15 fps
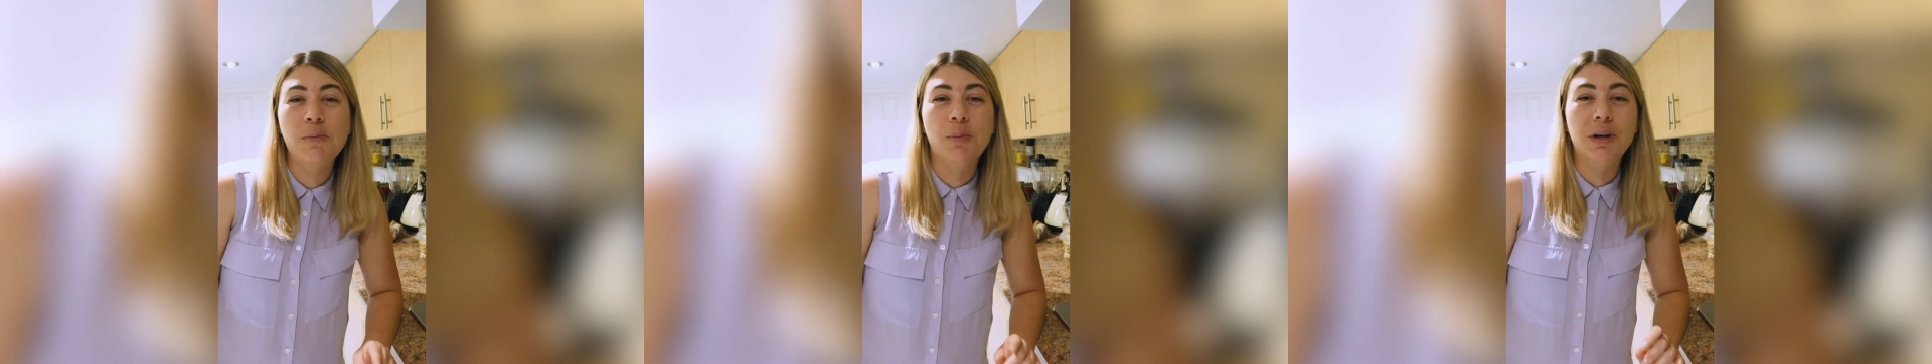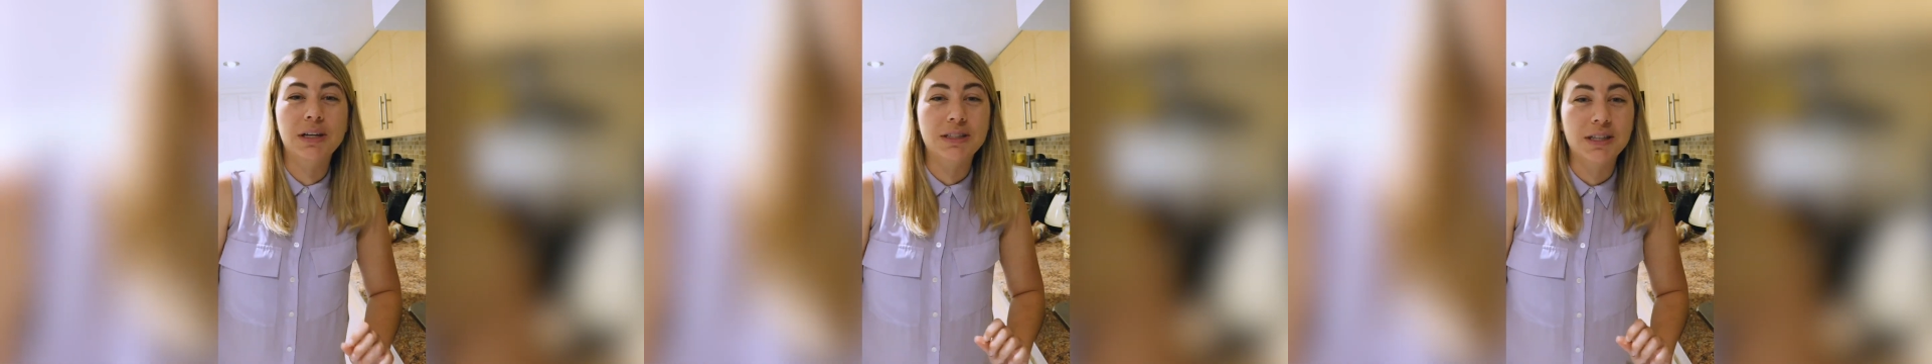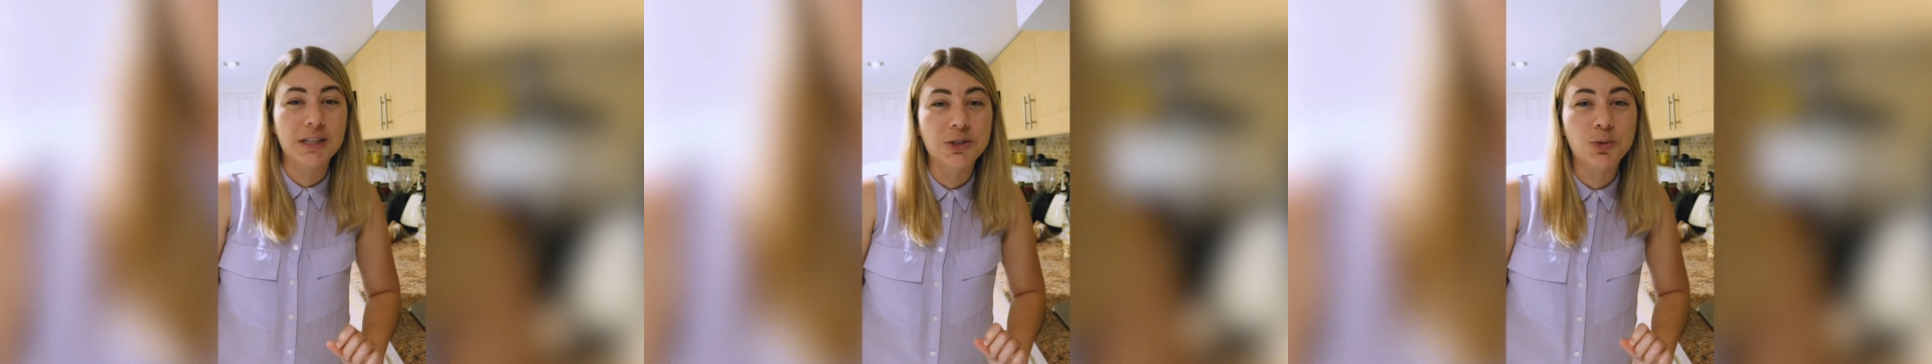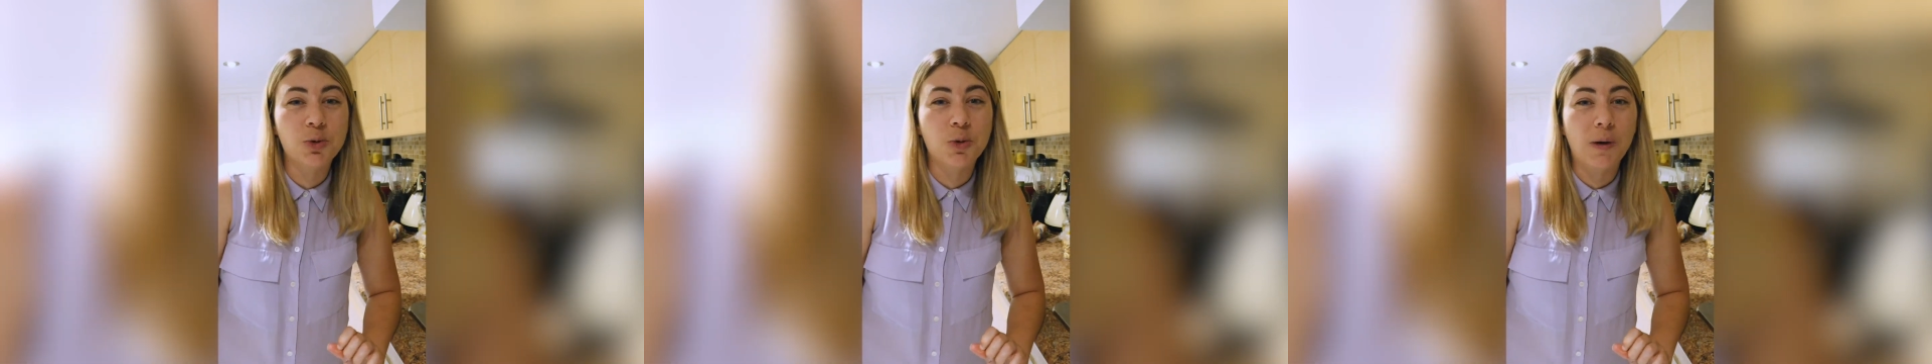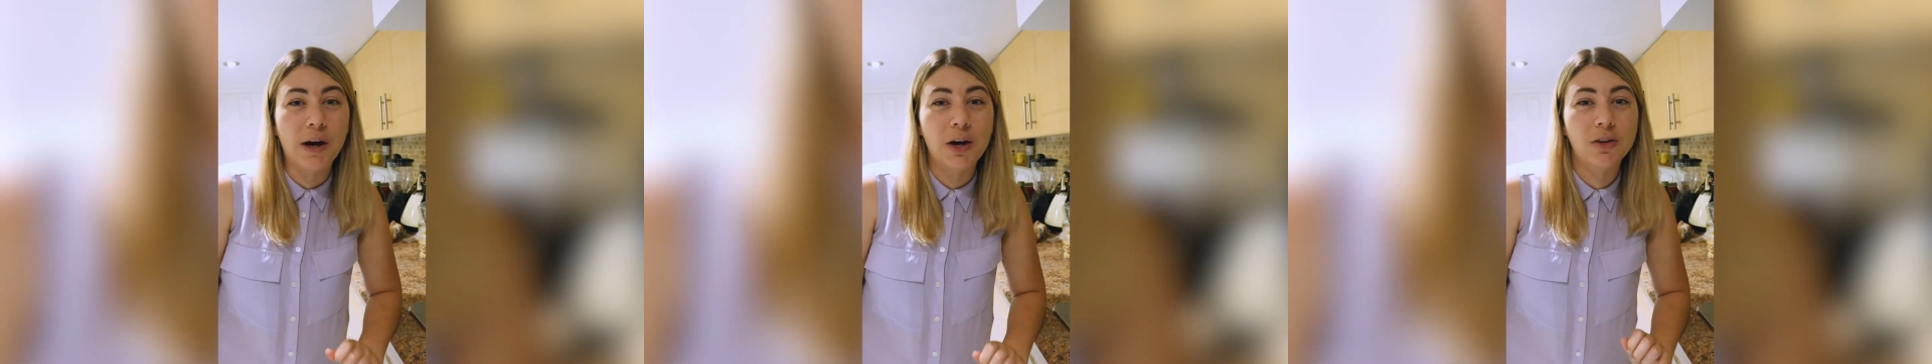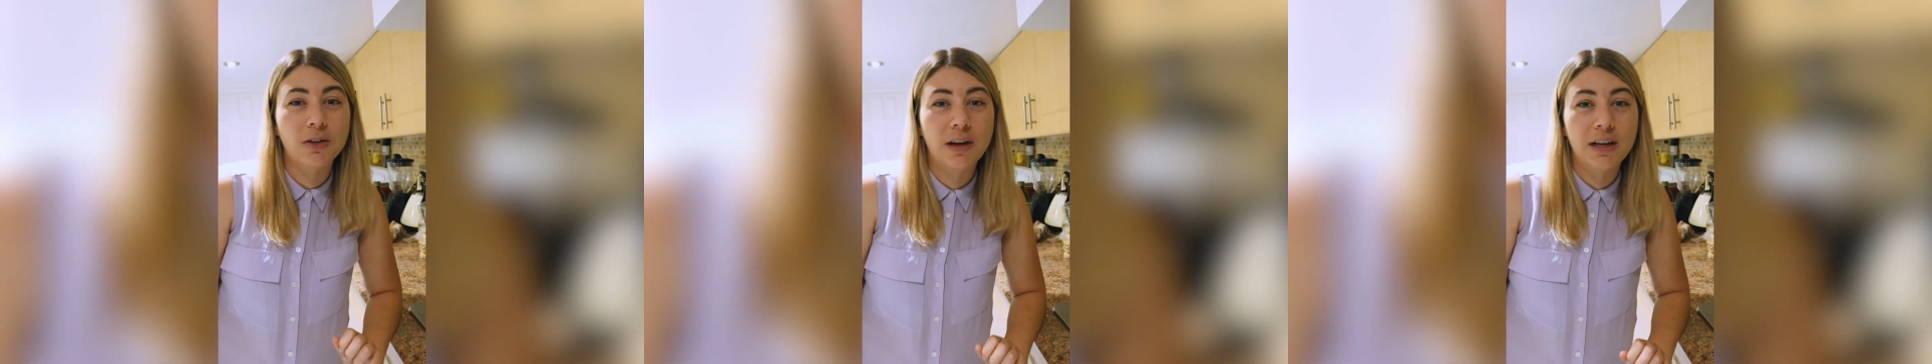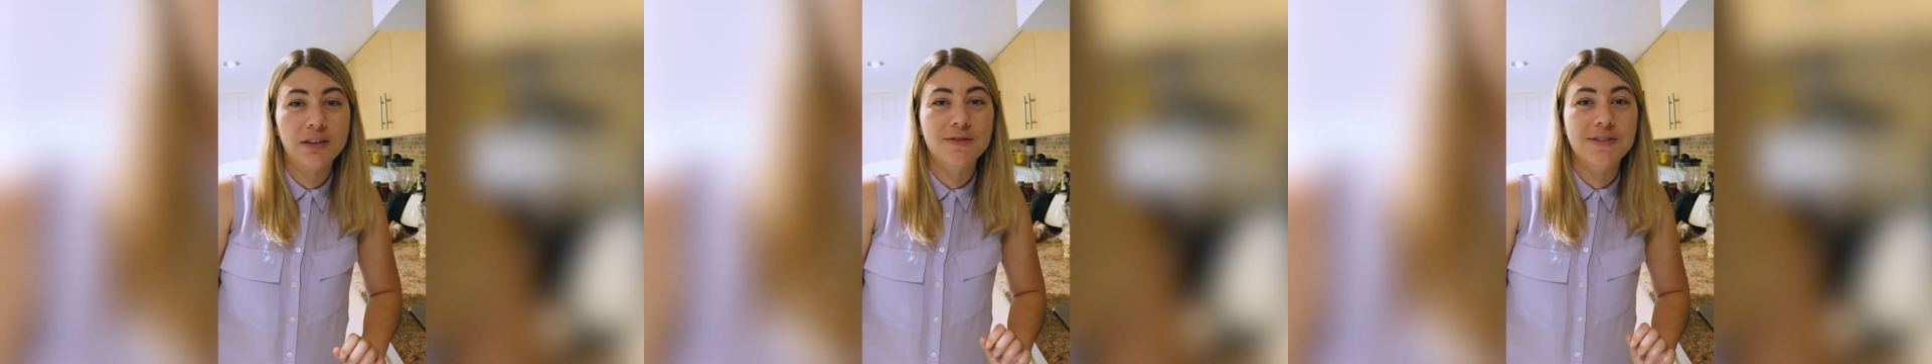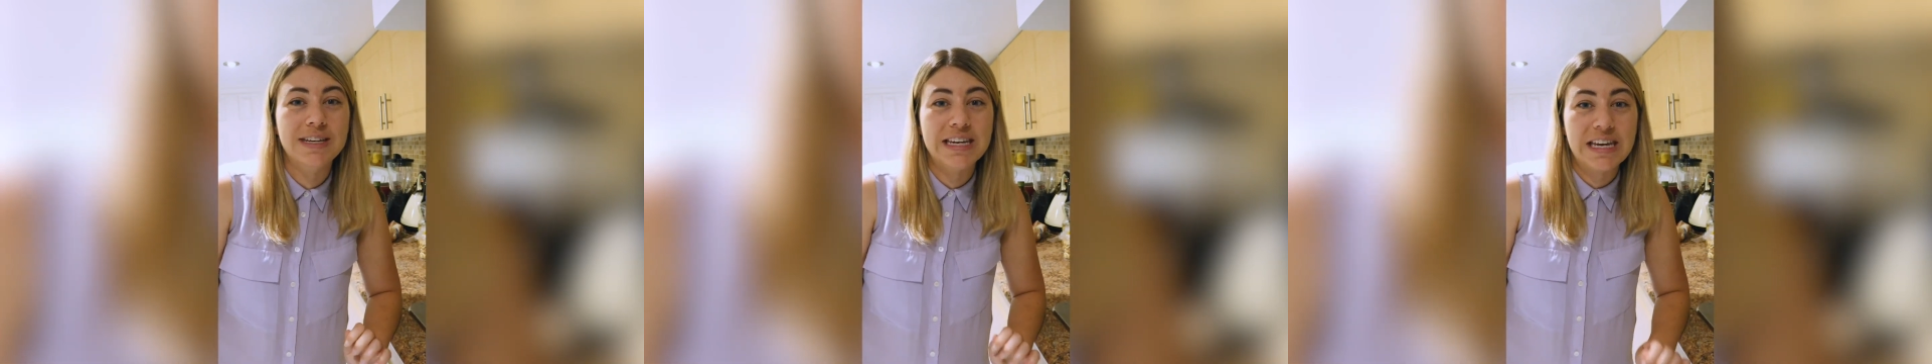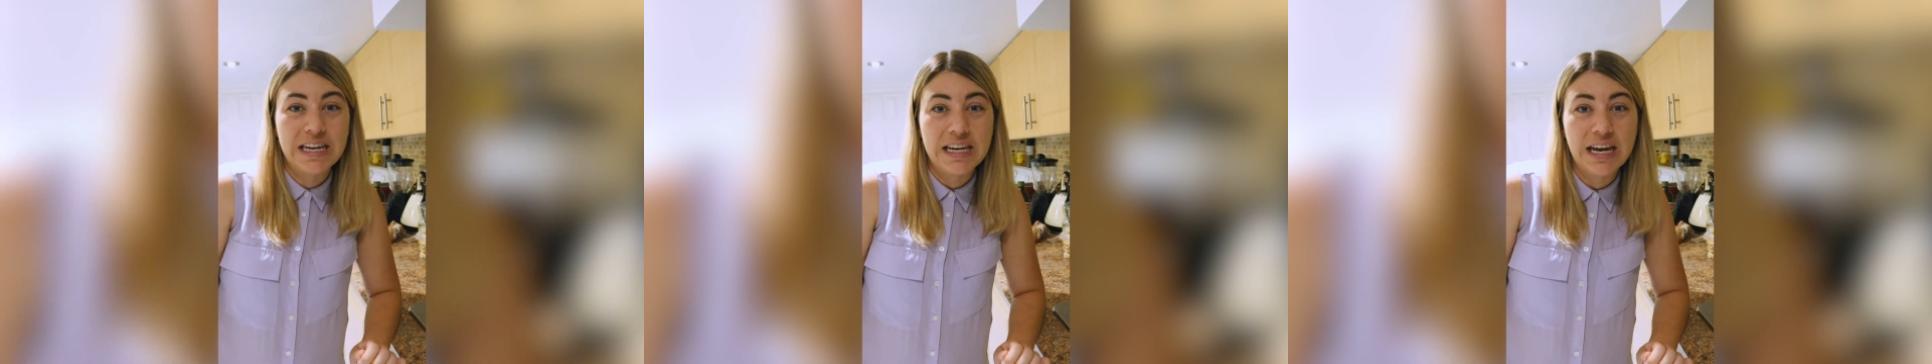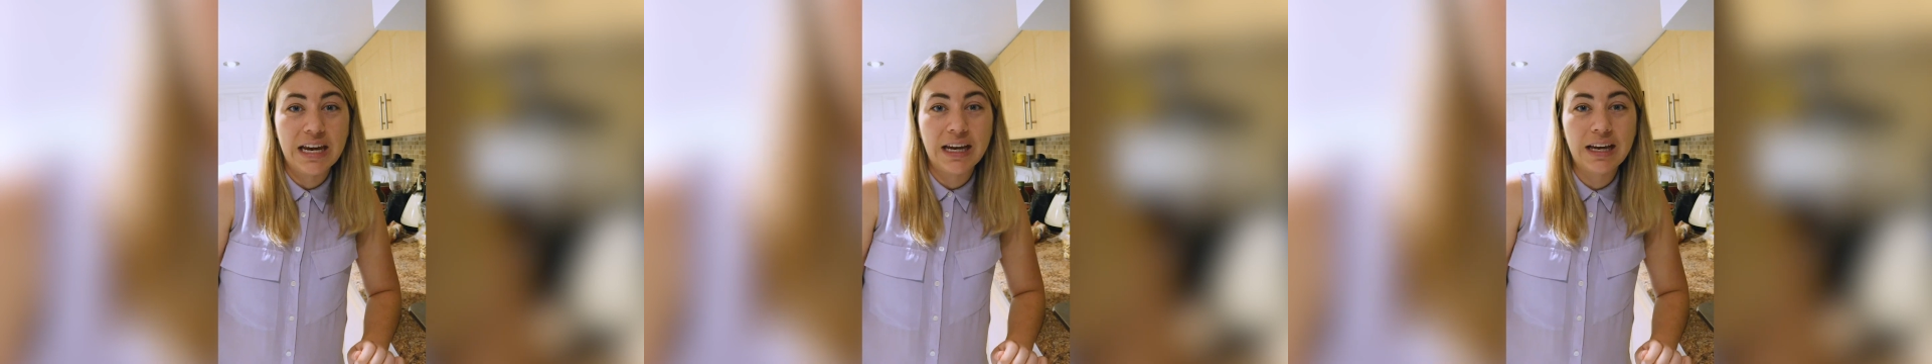but it does require a lot of
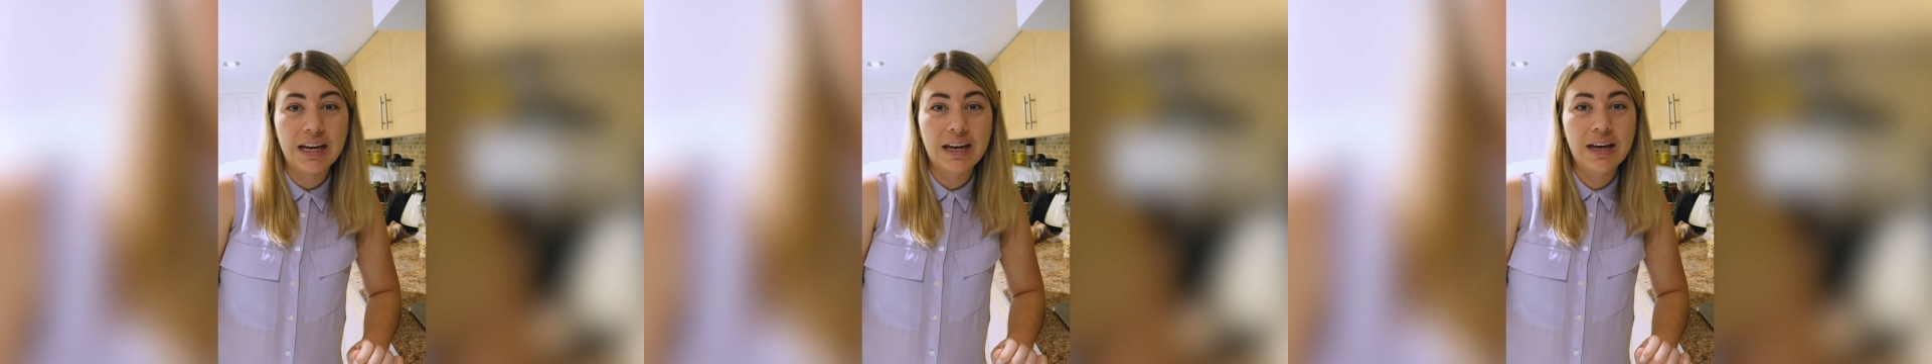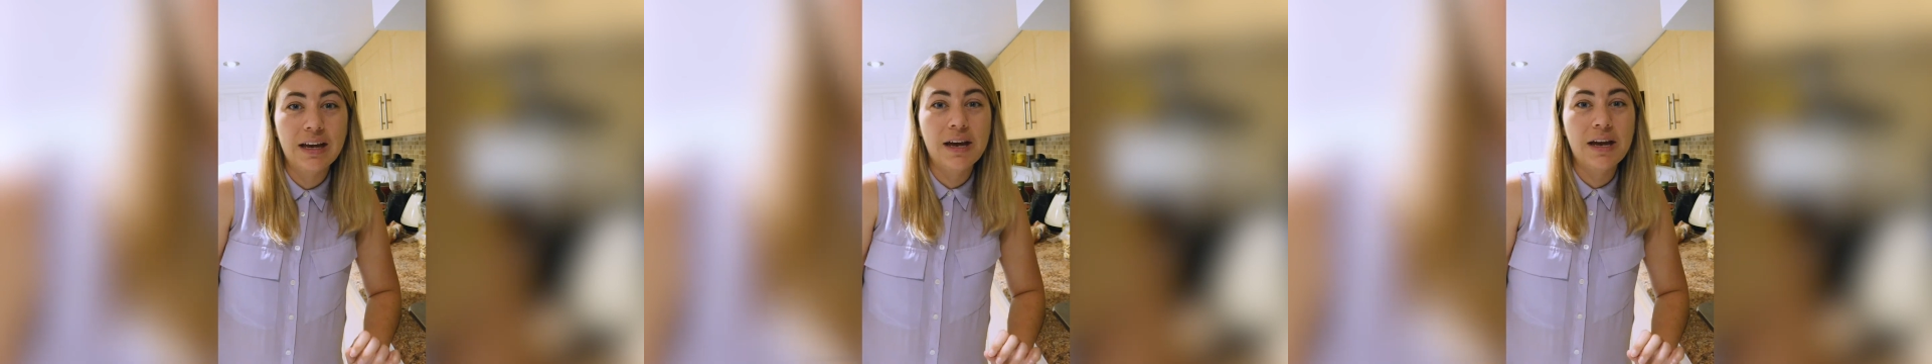kneading